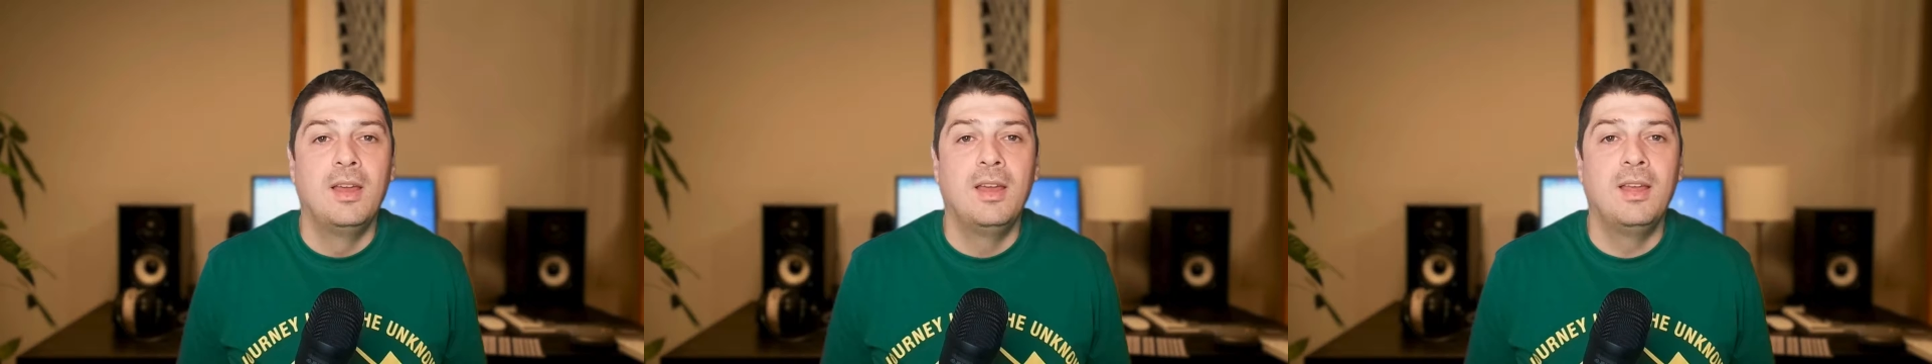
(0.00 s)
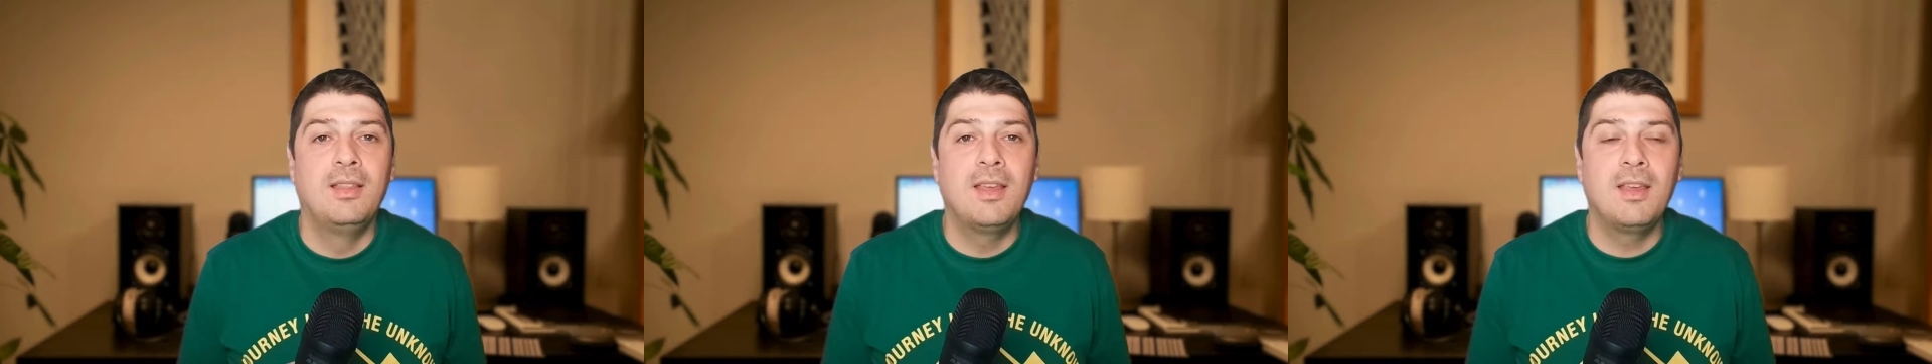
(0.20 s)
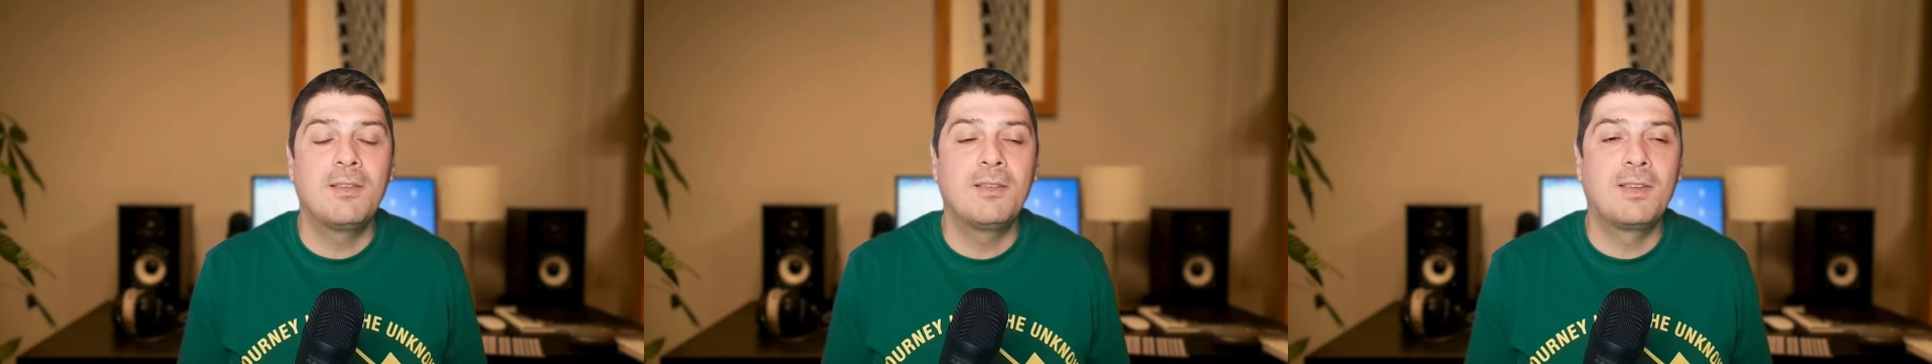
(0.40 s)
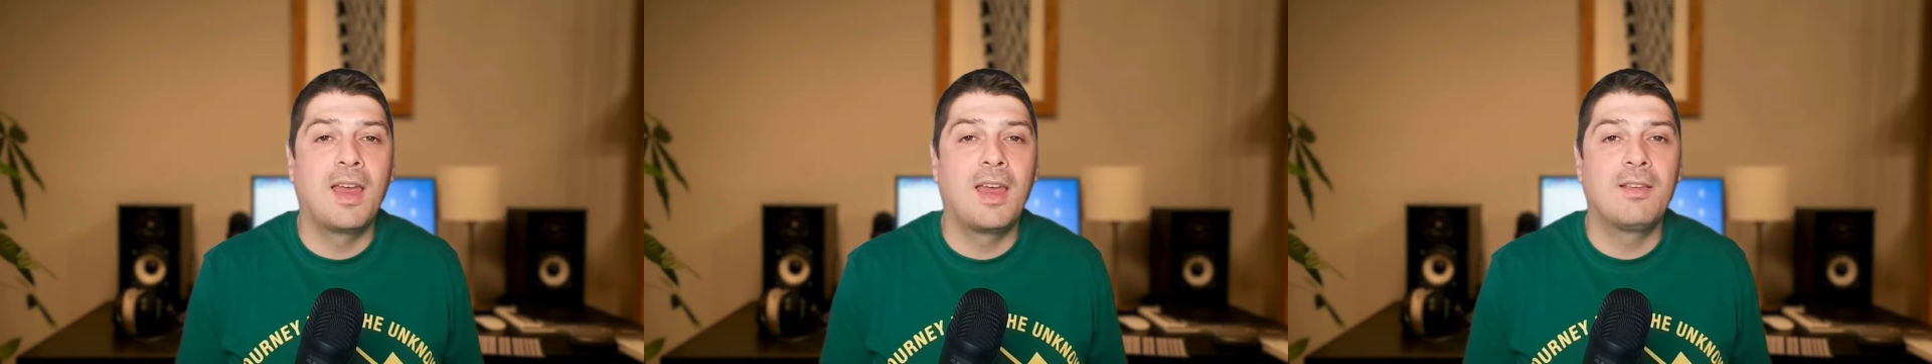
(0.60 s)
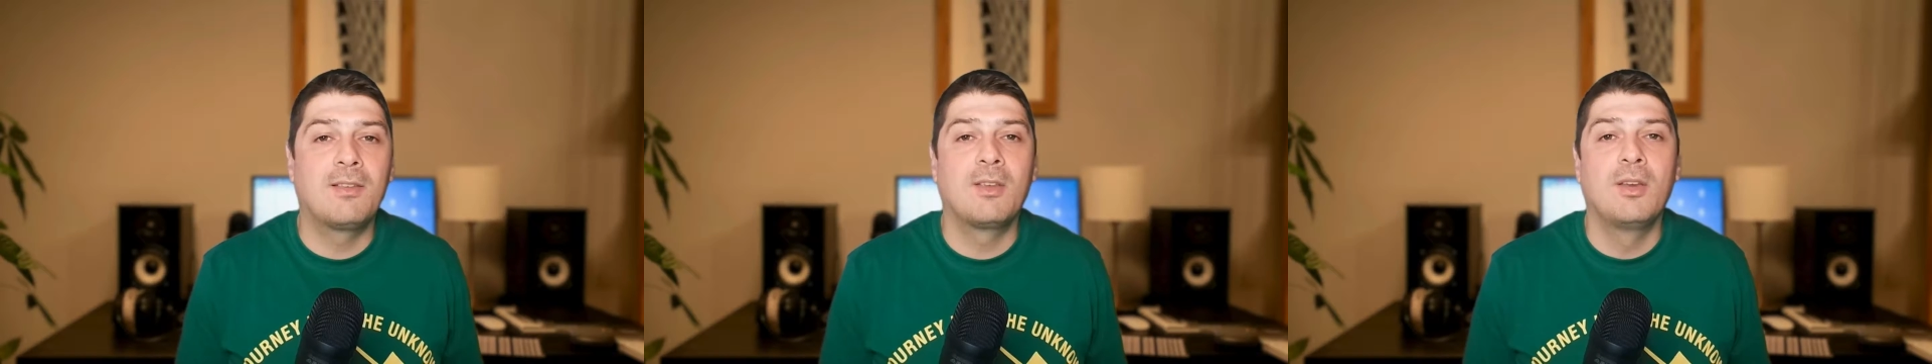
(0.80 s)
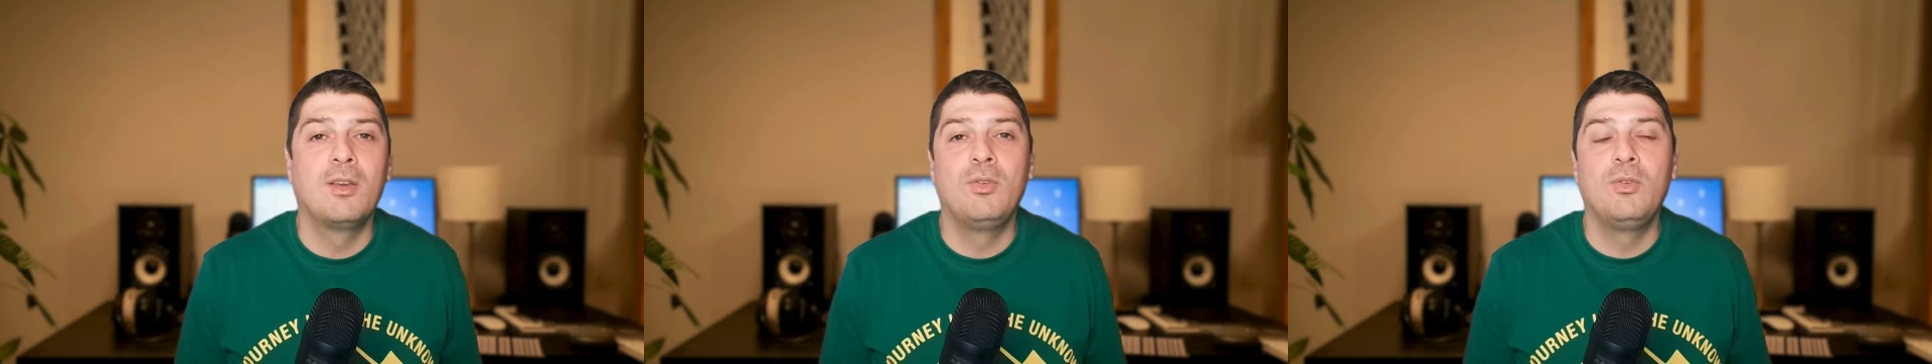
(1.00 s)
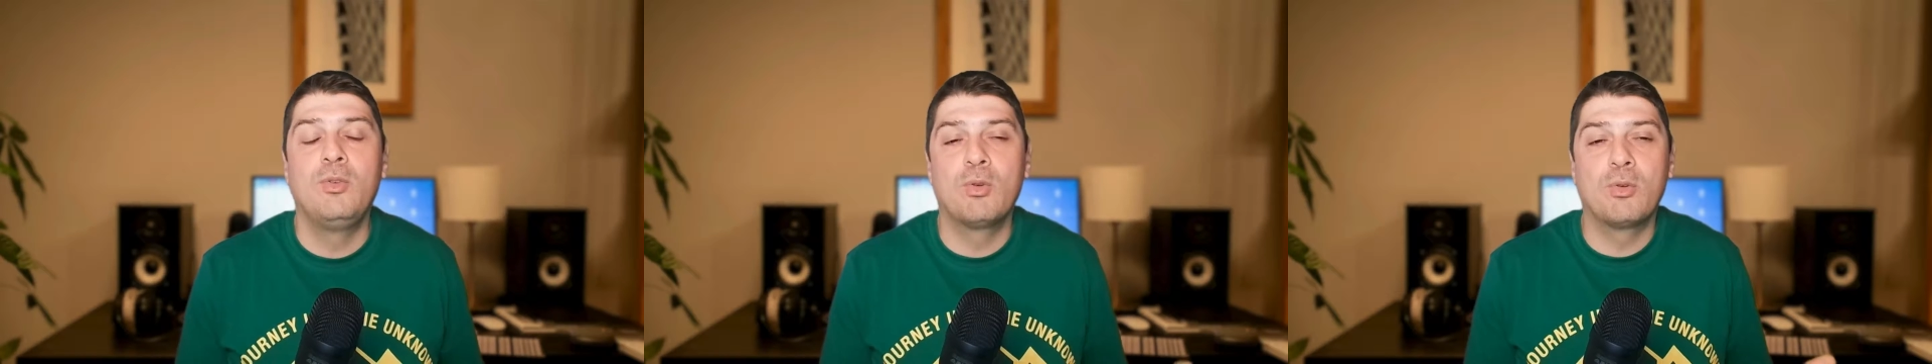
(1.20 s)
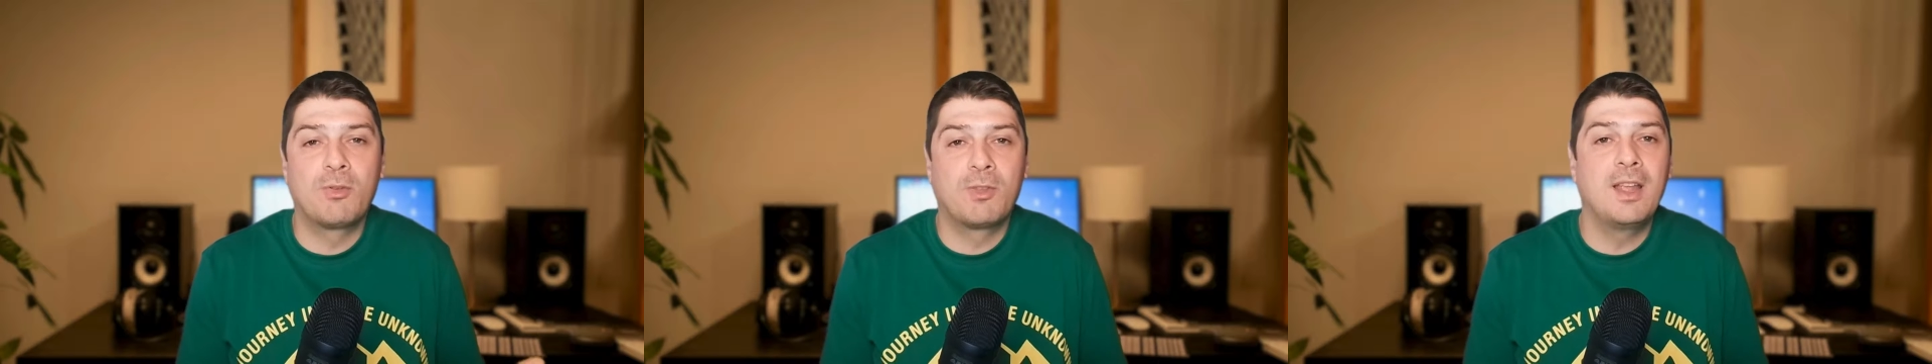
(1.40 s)
In this case,
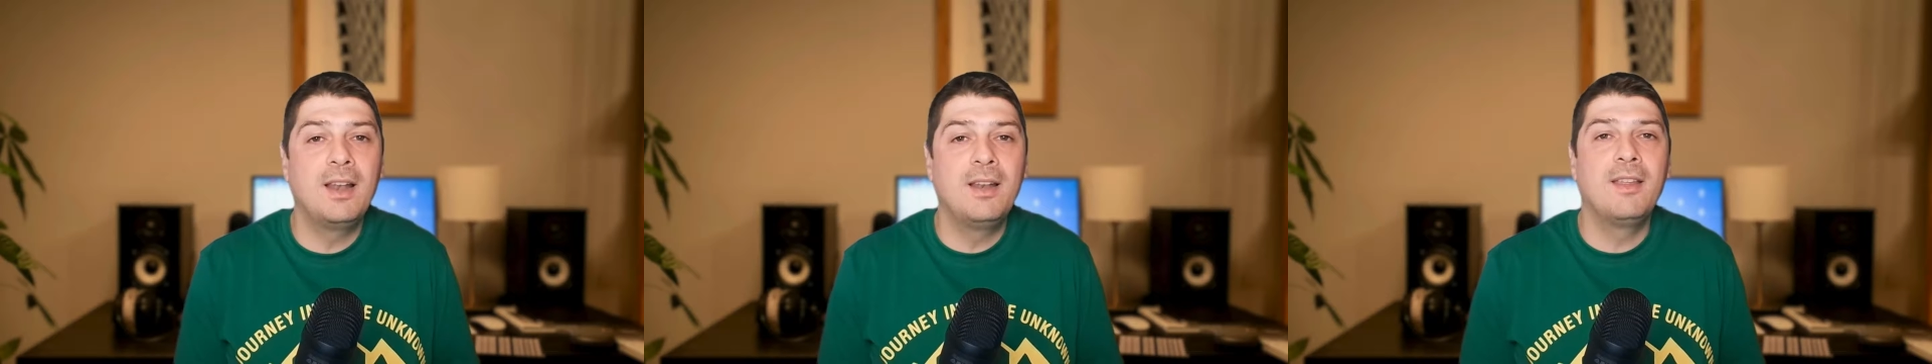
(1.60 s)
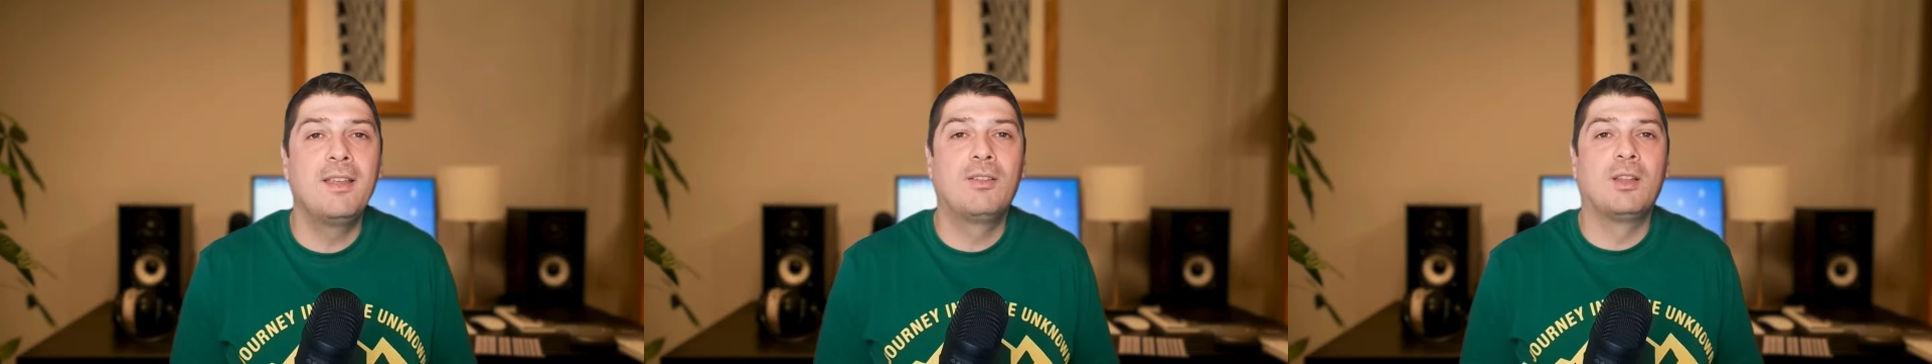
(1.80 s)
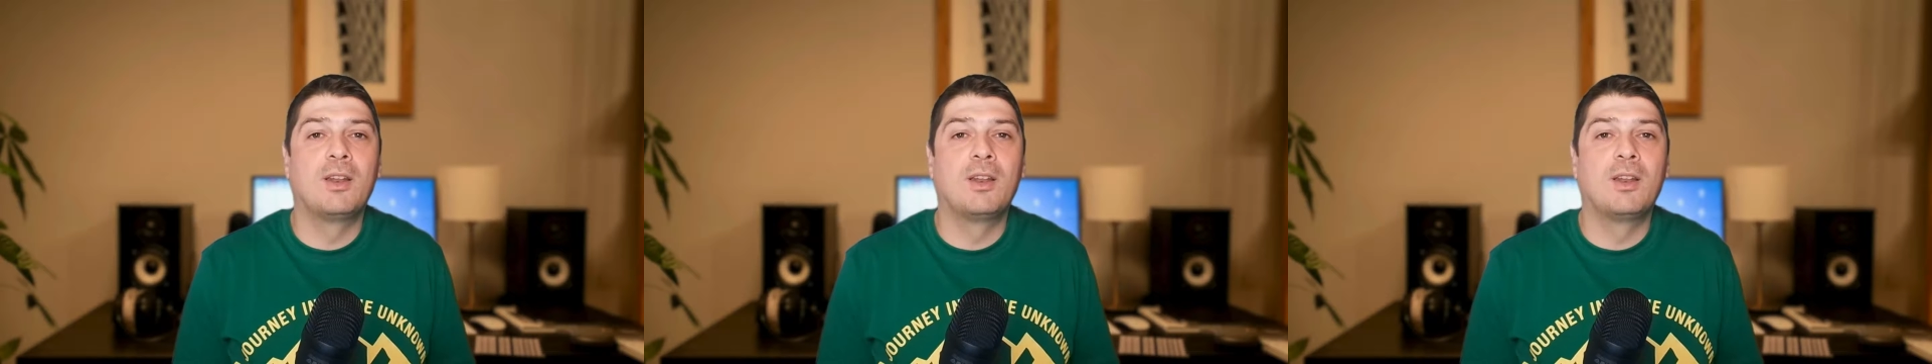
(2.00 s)
you still need